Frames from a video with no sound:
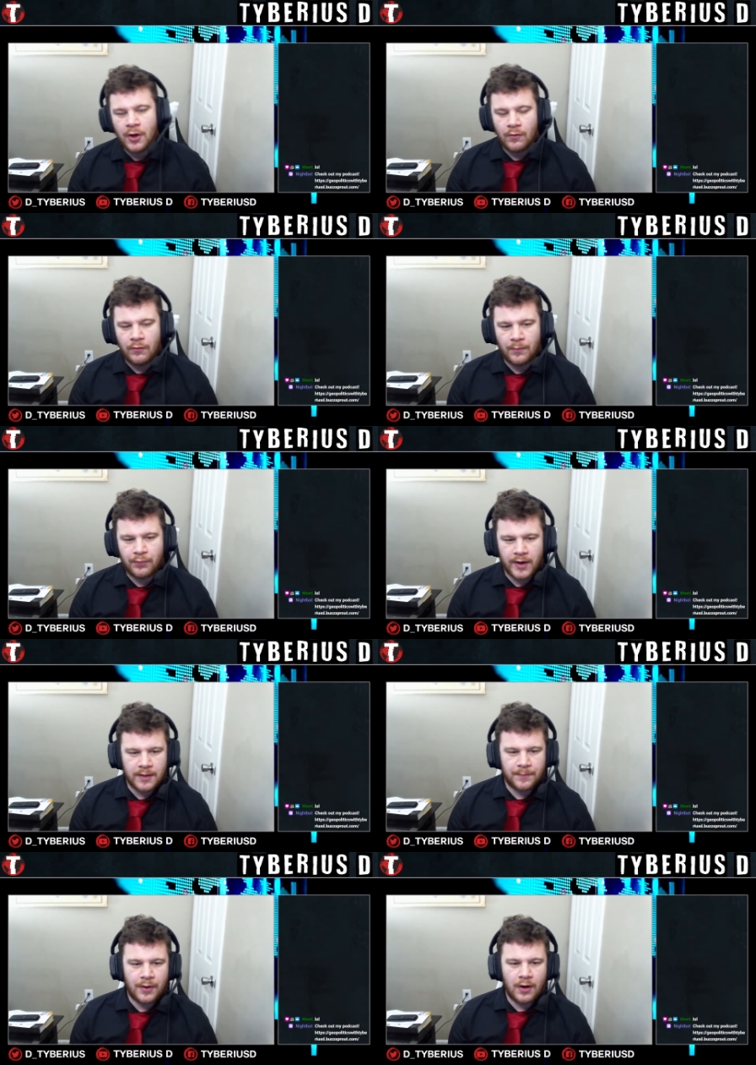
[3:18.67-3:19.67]
will break
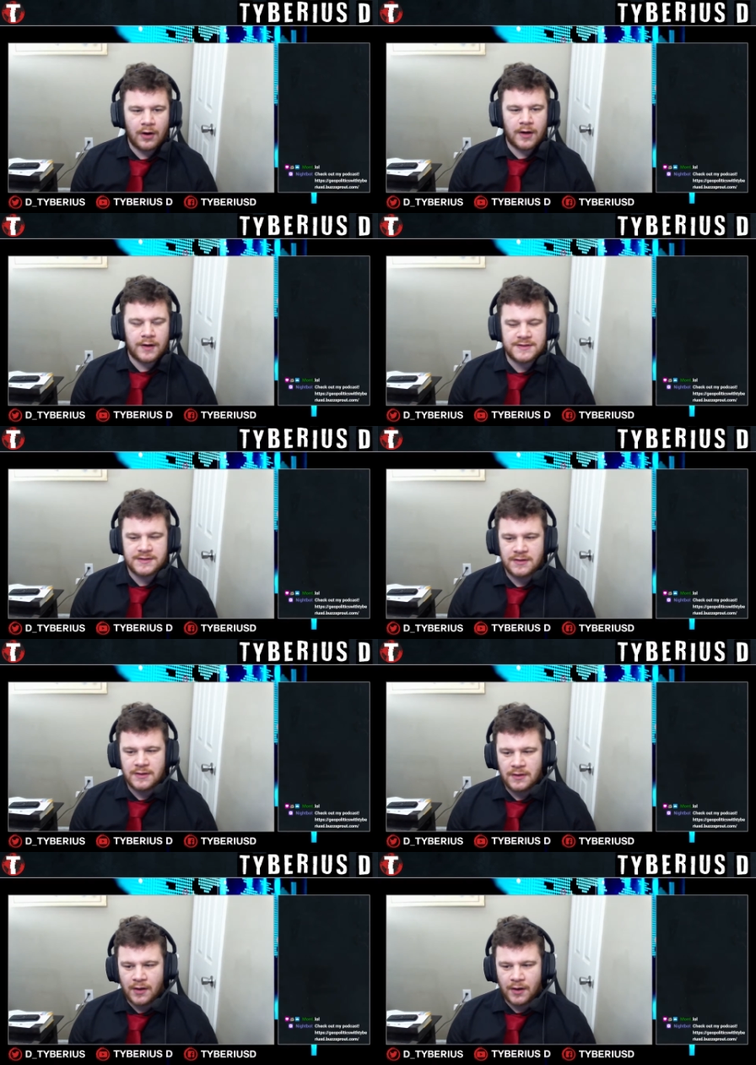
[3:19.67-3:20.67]
apart
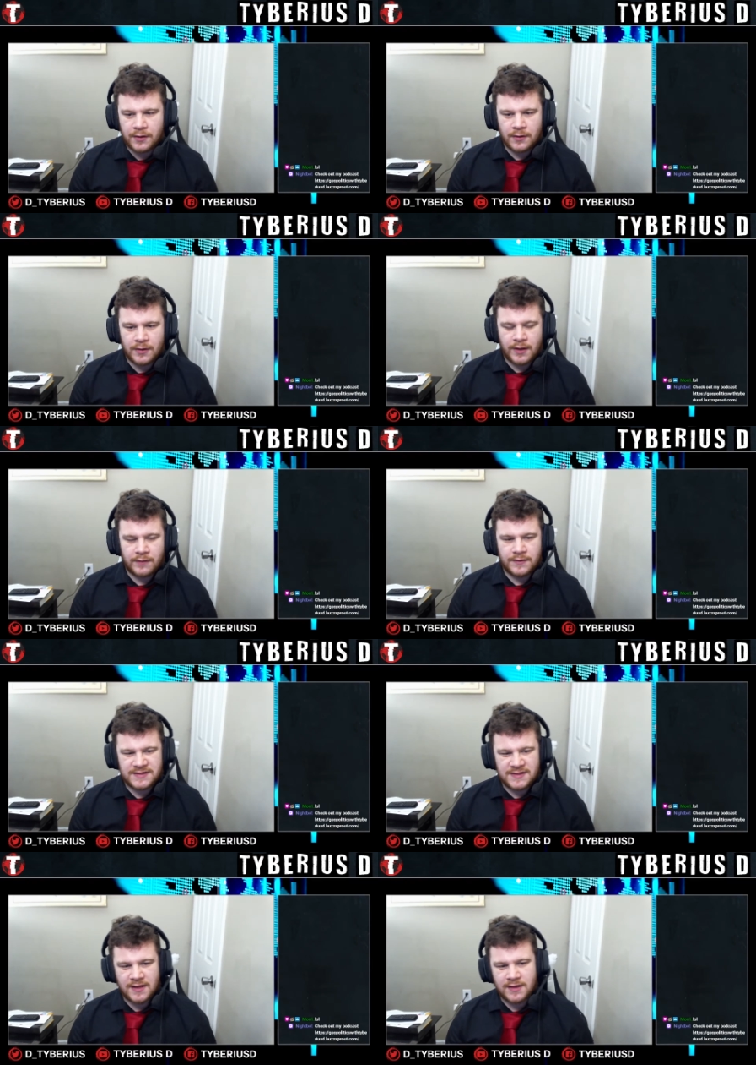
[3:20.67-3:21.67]
under Henry
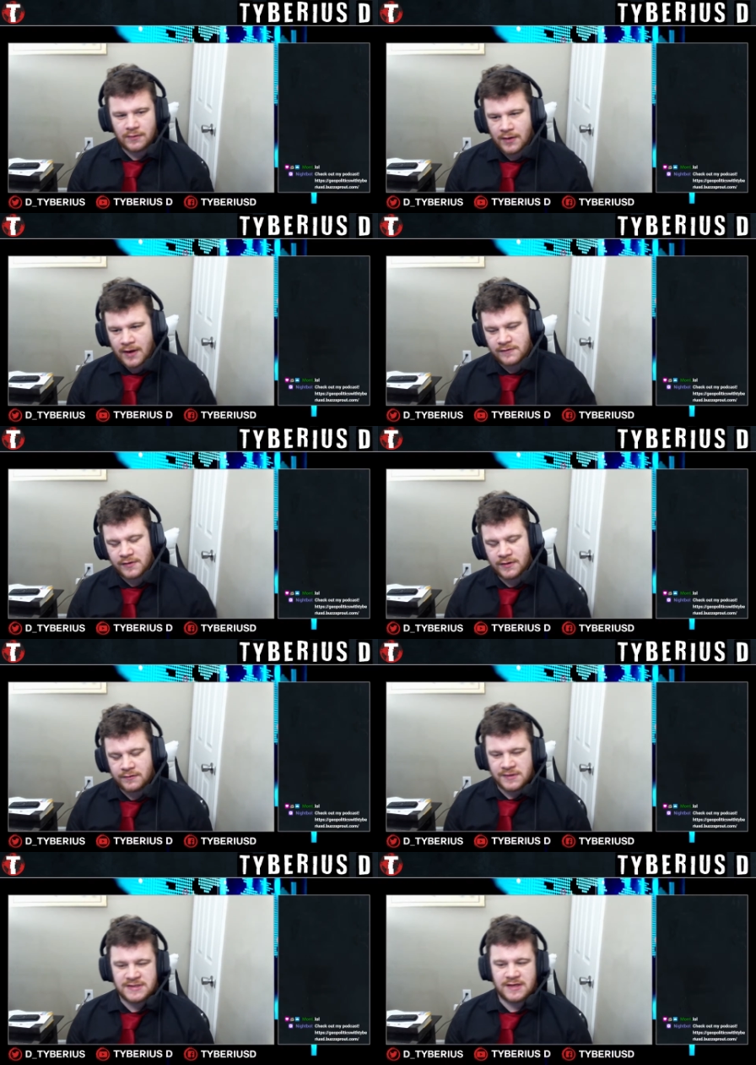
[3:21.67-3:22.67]
II or after Henry
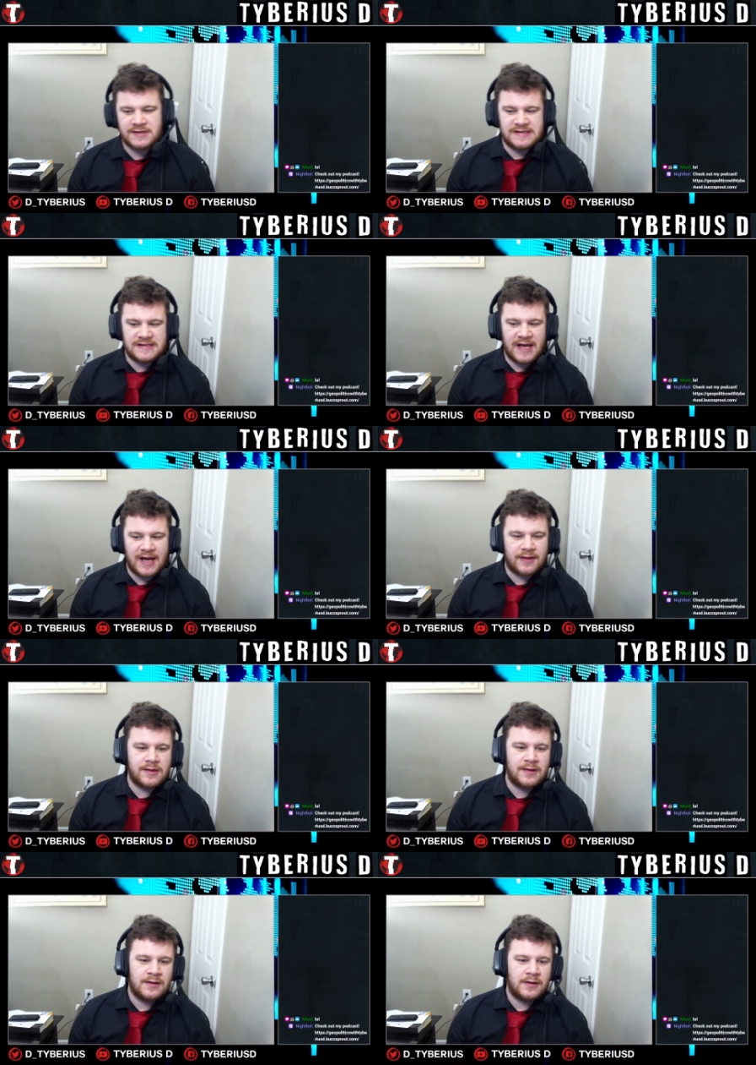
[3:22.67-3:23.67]
II's death,
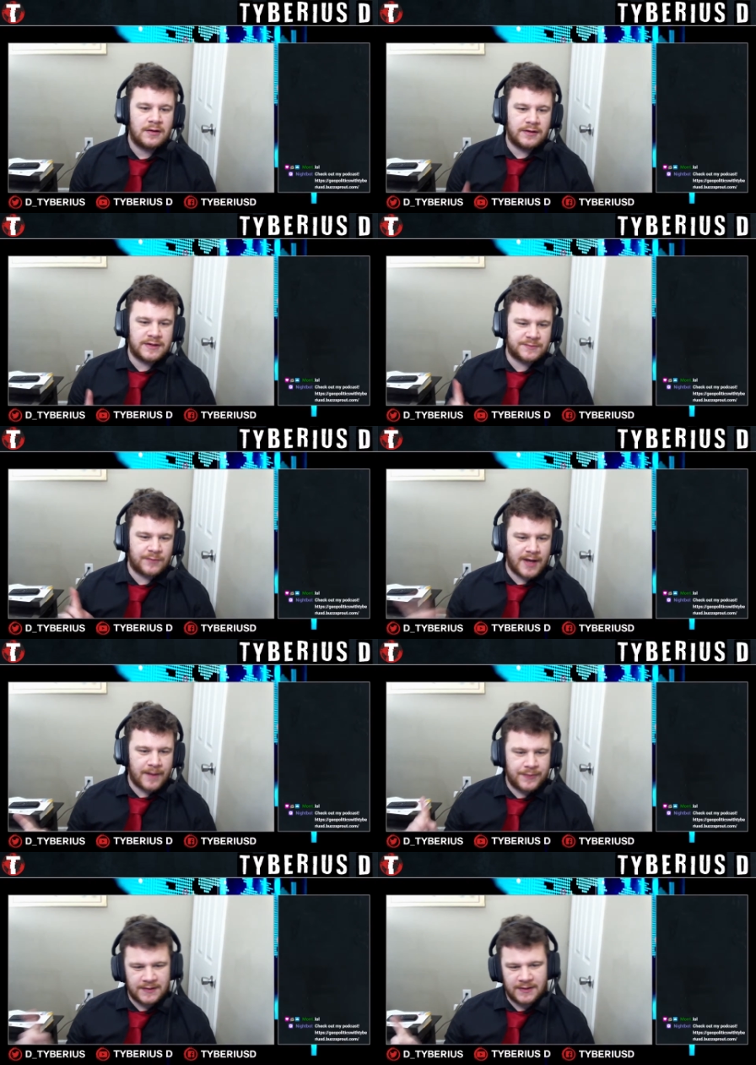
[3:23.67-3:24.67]
this will
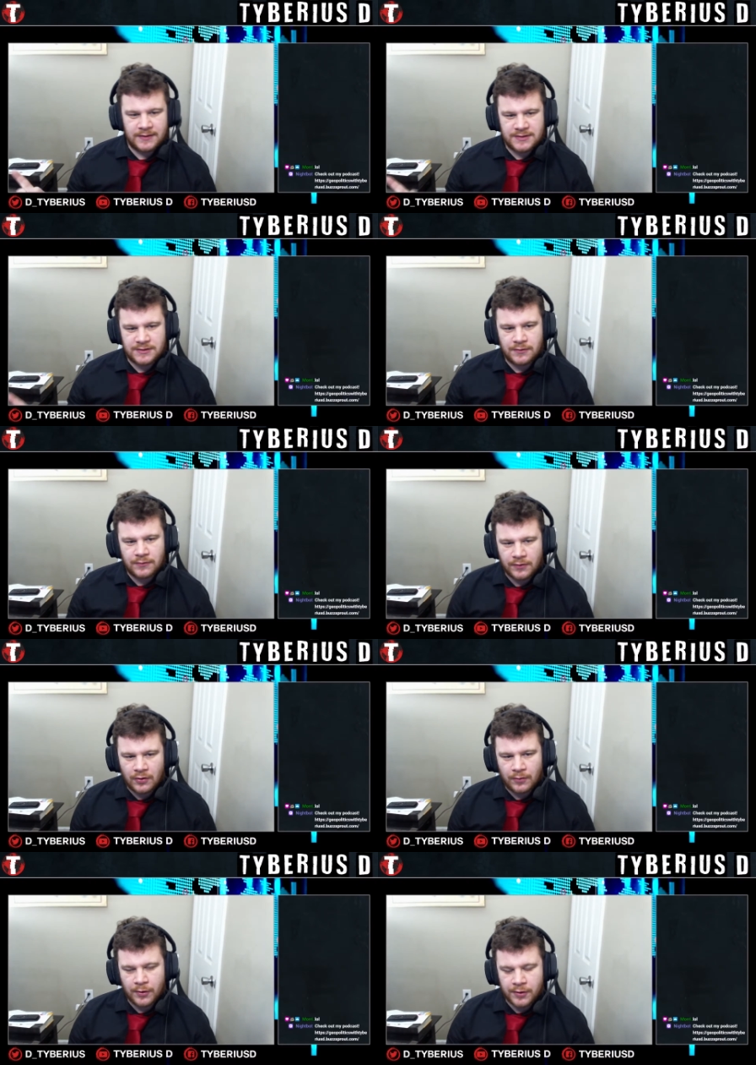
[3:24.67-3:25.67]
happen to the
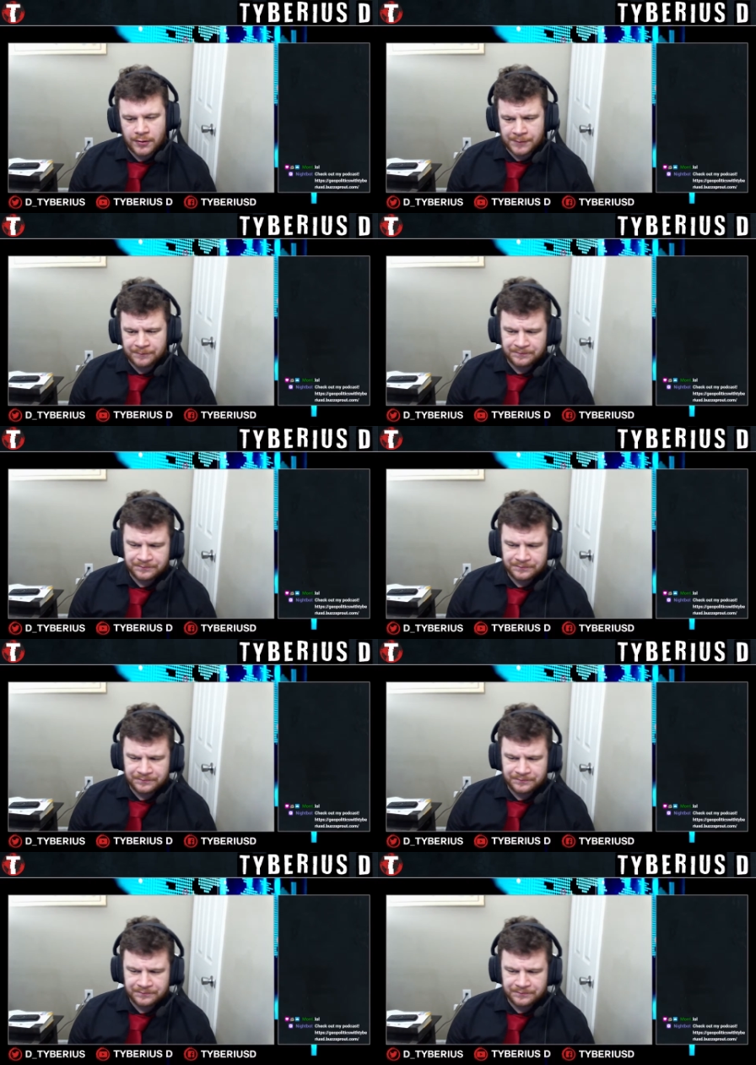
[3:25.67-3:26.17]
Kalmar Union.